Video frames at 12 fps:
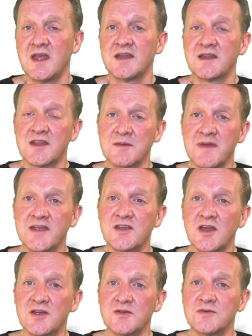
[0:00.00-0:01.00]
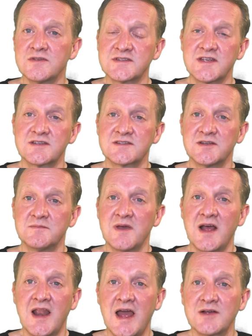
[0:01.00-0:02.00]
Now, the Mako system
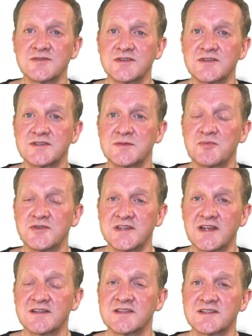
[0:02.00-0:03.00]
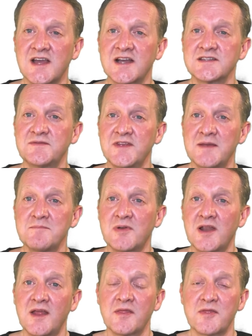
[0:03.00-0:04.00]
allows us to predict the size of the
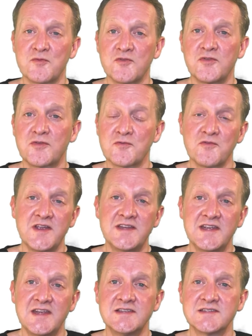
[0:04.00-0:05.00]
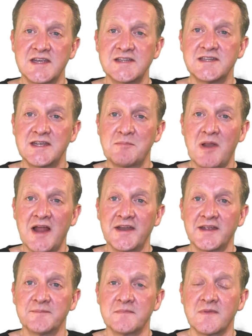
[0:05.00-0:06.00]
implant through 3D CT
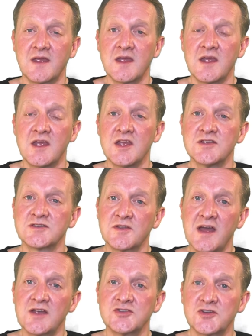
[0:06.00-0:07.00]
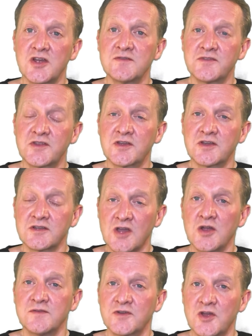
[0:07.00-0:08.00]
planning. So that should
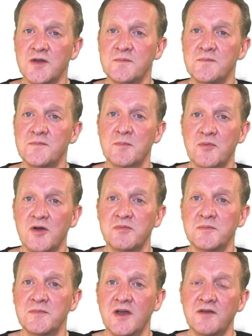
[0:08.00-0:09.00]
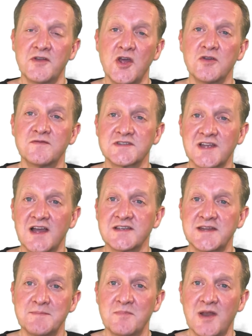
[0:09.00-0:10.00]
overcome the problem of an
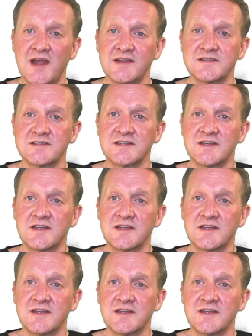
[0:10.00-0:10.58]
oversized implant.